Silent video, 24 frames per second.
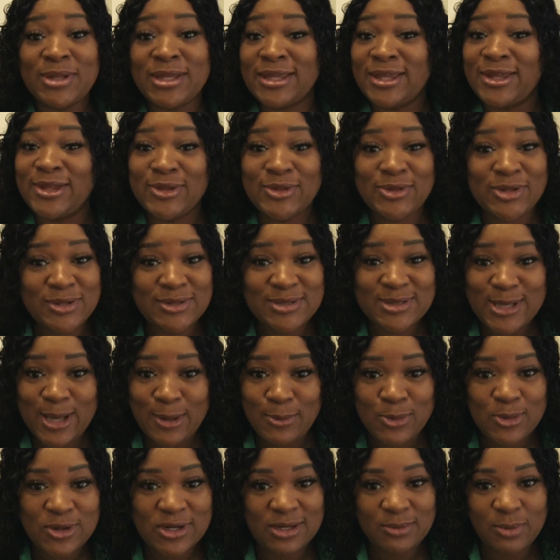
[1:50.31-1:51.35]
You don't stop
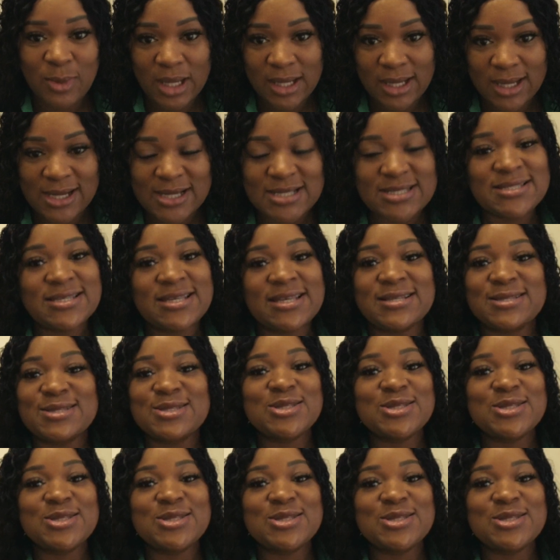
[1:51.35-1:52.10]
wanting my content.